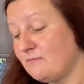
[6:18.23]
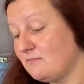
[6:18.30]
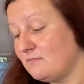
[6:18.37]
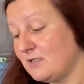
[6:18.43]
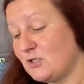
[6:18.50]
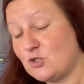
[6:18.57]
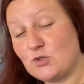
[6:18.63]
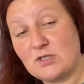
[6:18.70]

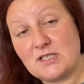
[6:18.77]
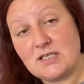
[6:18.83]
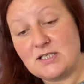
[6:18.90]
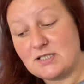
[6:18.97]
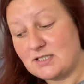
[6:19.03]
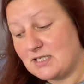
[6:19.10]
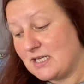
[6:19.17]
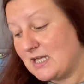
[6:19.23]
enjoyed
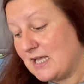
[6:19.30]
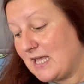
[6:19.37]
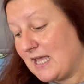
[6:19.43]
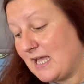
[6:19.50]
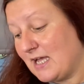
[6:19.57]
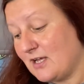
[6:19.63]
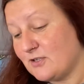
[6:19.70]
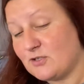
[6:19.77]
this,
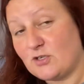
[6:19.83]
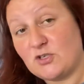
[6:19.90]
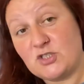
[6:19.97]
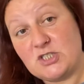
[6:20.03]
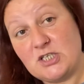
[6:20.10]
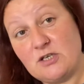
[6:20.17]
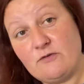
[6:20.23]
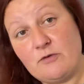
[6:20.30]
and I'll
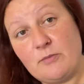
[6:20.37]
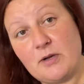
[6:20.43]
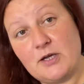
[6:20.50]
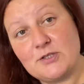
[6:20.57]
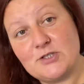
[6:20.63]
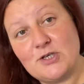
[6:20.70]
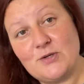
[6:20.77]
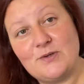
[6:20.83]
see you for part
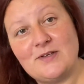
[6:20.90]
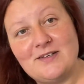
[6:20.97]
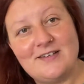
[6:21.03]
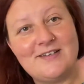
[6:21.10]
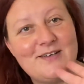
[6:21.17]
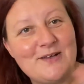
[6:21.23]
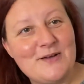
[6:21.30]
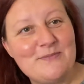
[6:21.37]
2.
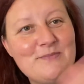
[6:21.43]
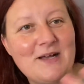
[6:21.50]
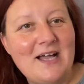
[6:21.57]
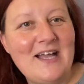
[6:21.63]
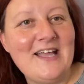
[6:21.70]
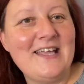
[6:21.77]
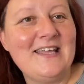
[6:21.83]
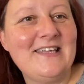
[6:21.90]

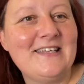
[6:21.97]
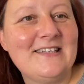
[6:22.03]
Bye.